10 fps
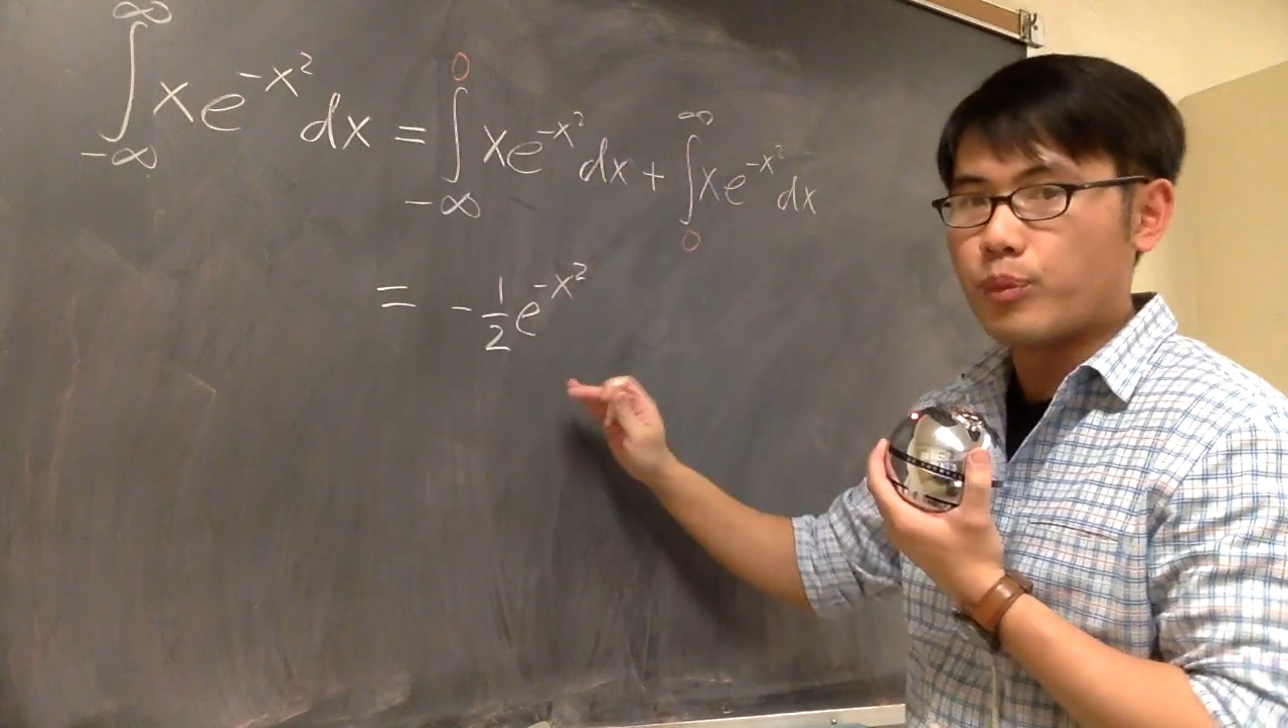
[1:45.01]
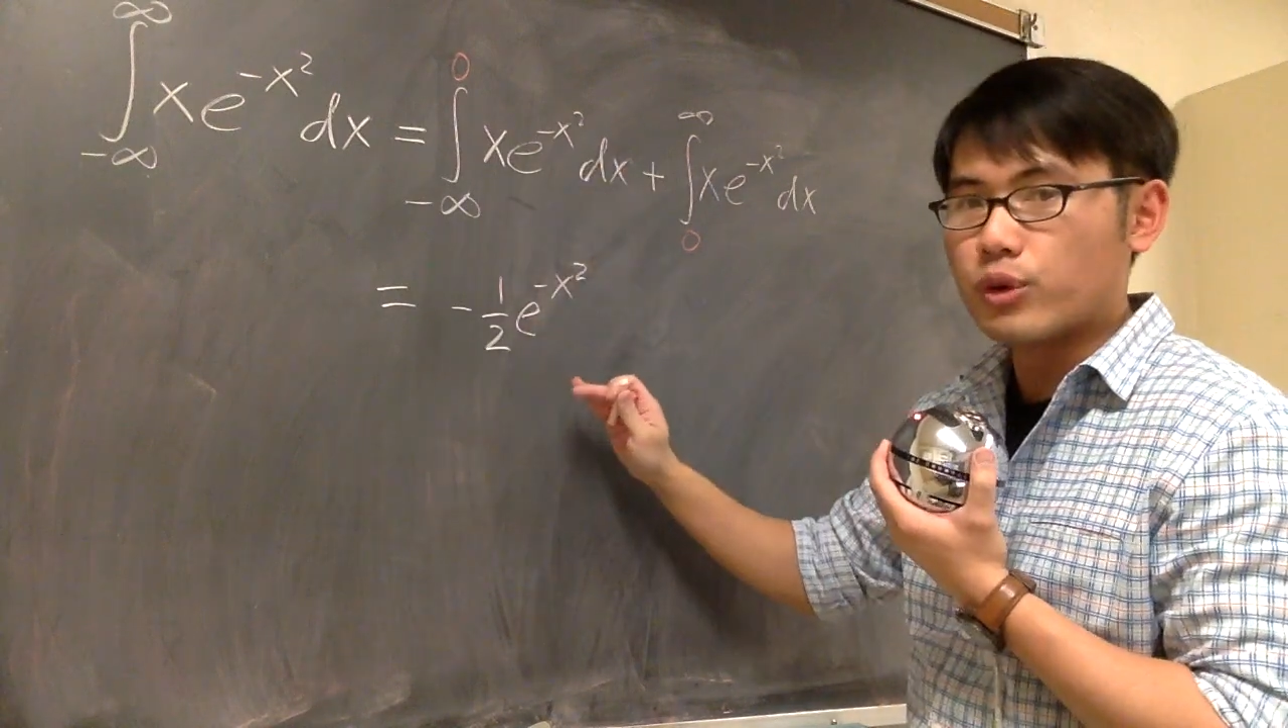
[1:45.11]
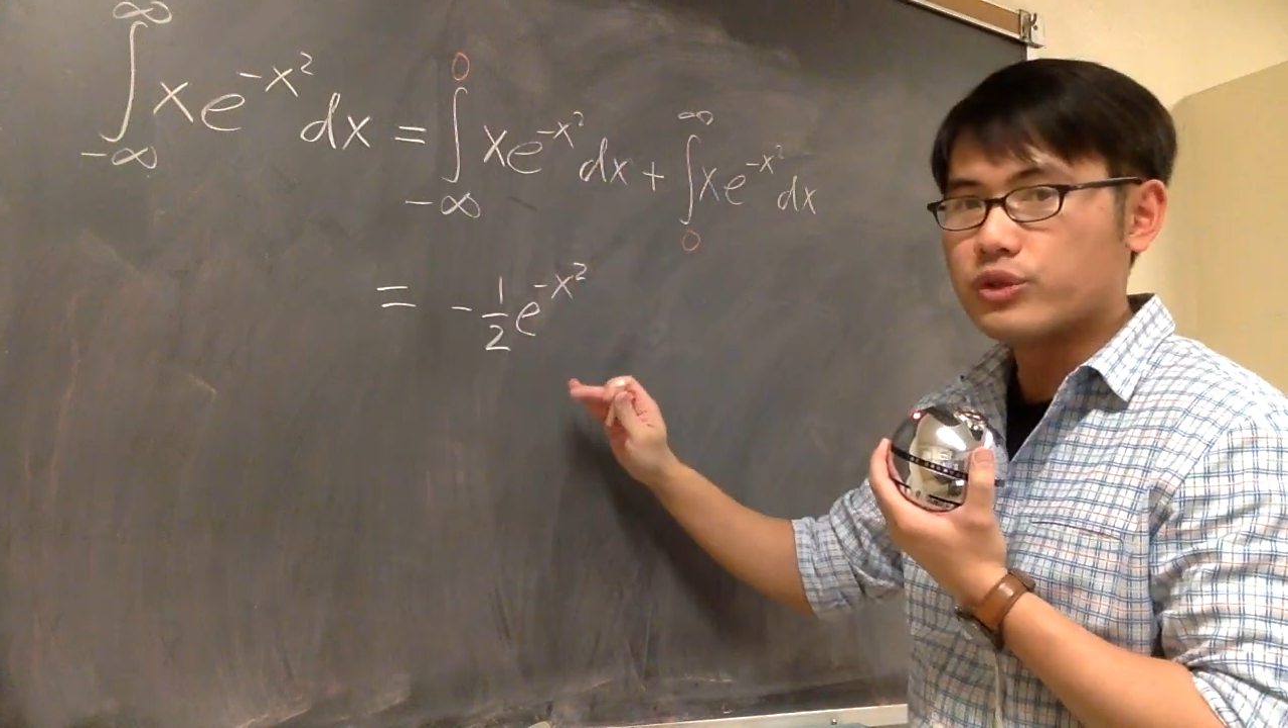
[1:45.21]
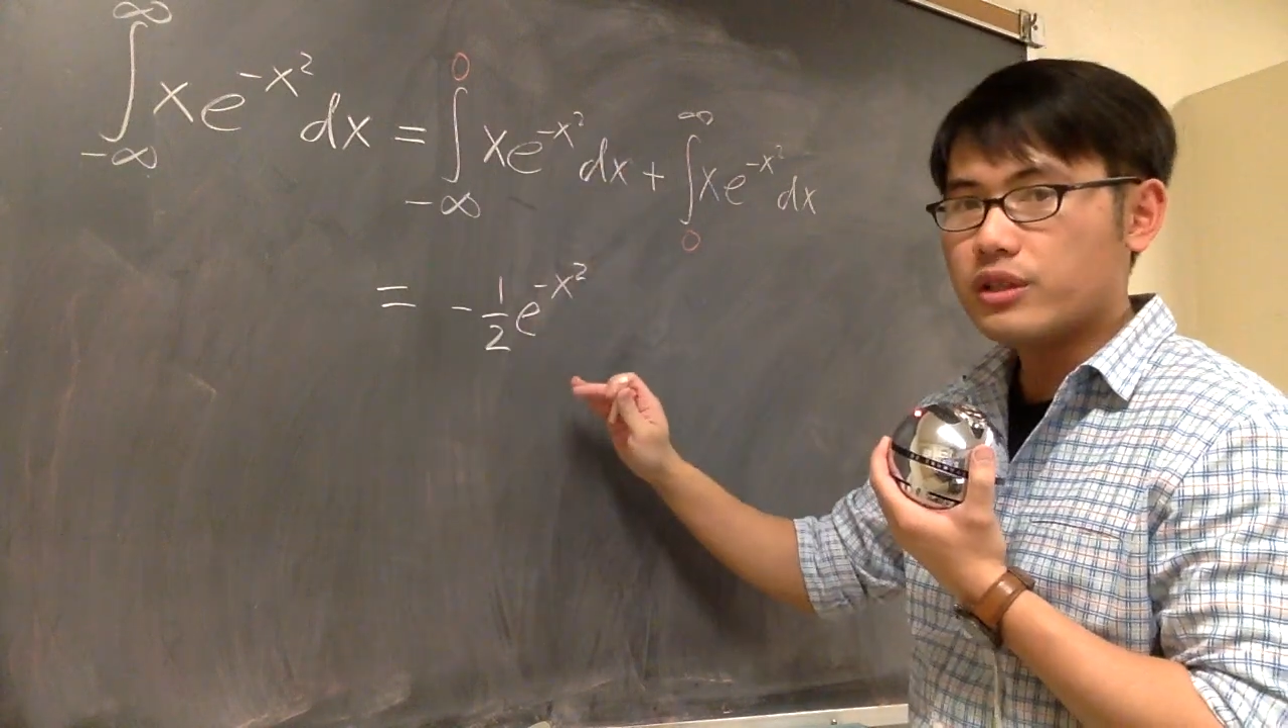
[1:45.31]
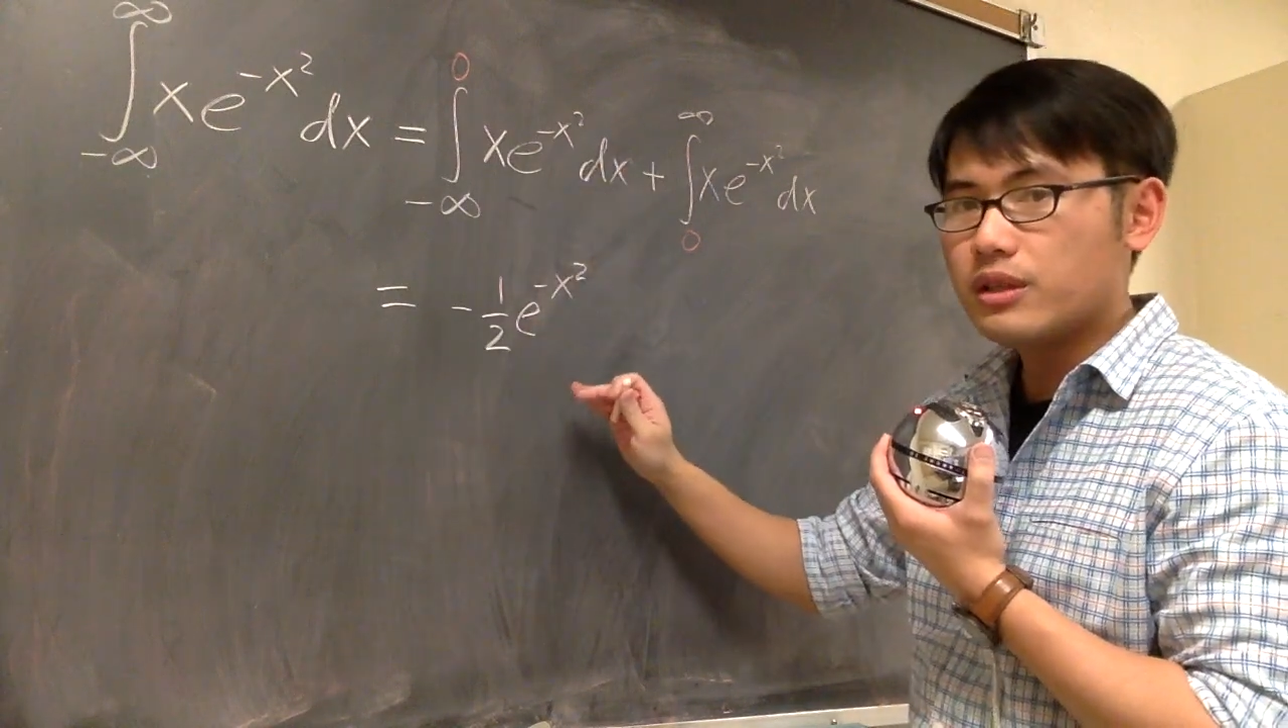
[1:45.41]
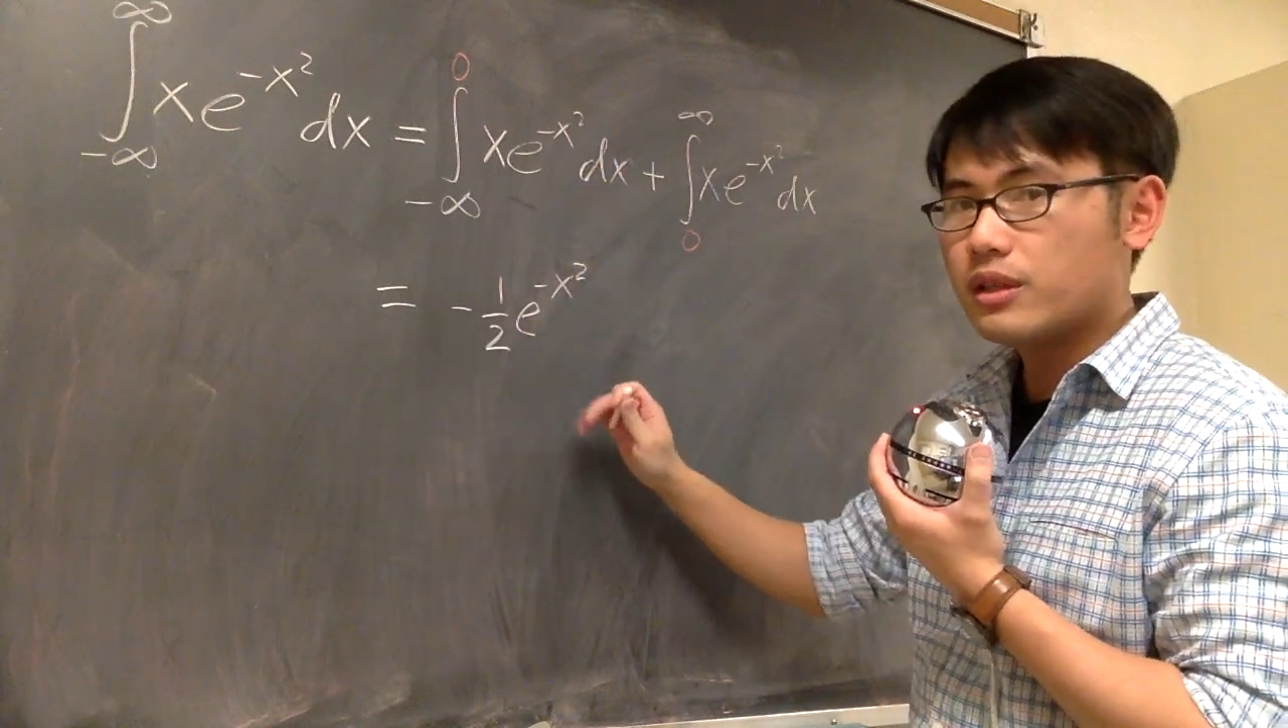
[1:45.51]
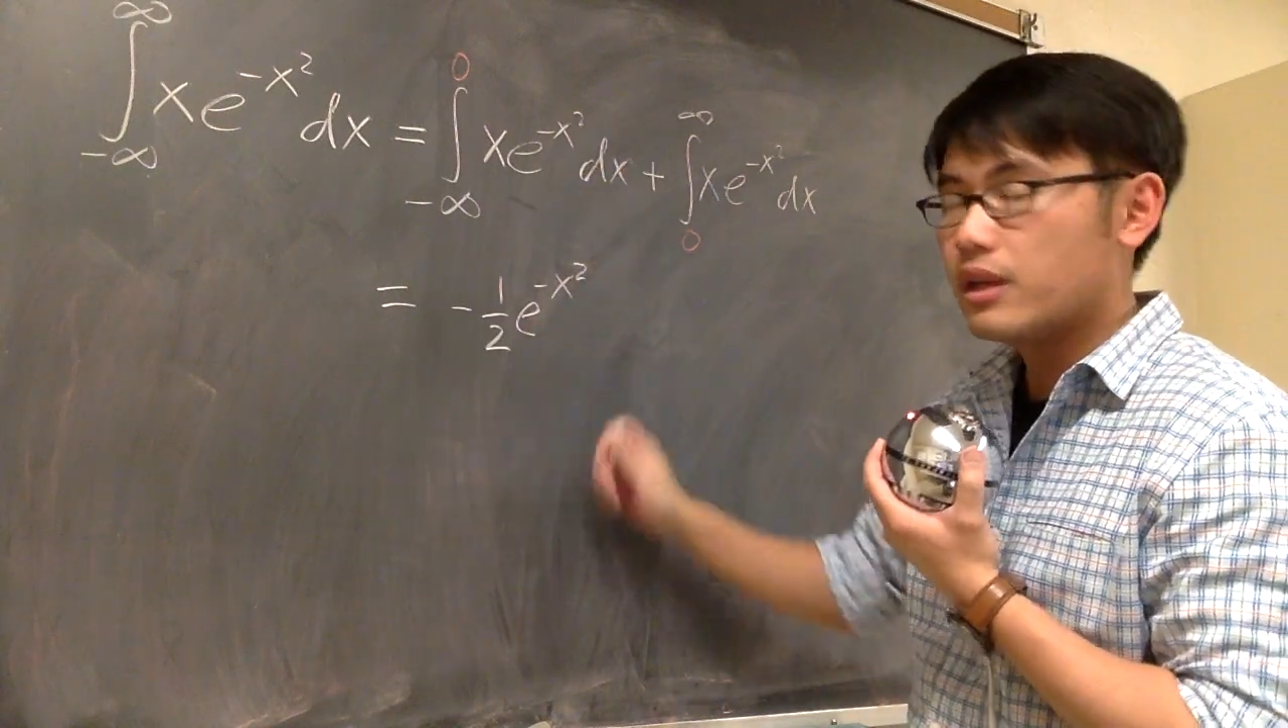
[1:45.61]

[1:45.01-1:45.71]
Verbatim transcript: portion.